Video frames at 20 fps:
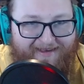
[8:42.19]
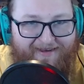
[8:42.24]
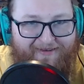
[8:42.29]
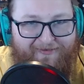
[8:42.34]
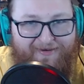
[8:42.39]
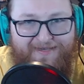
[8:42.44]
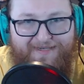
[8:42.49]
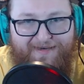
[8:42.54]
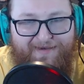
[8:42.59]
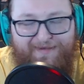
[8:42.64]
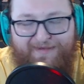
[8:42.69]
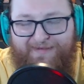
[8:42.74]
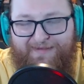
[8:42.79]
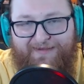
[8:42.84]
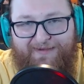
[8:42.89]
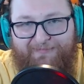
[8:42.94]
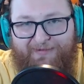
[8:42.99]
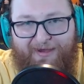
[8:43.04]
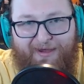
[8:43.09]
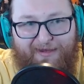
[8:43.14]
which is
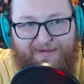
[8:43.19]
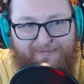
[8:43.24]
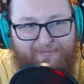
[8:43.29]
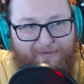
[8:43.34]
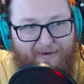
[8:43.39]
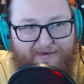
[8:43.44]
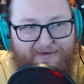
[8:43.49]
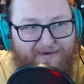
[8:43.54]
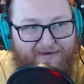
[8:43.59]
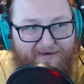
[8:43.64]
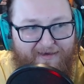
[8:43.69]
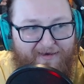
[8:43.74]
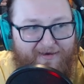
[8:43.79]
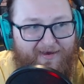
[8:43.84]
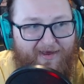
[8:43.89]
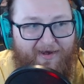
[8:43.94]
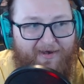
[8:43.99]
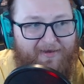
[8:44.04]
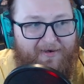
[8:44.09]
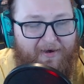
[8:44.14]
to be expected. It
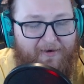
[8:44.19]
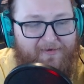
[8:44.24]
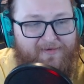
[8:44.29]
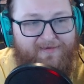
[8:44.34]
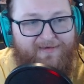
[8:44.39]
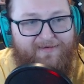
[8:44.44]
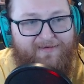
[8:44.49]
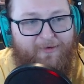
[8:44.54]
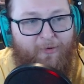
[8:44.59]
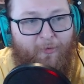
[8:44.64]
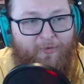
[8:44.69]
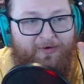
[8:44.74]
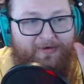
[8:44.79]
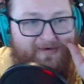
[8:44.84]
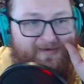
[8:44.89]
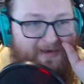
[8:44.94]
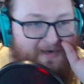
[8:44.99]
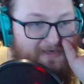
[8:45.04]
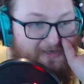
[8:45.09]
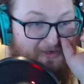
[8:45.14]
got announced as a quarter
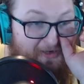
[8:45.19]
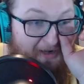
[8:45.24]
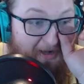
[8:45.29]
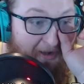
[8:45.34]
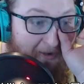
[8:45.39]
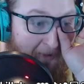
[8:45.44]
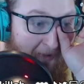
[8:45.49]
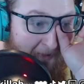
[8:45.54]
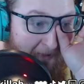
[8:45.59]
century.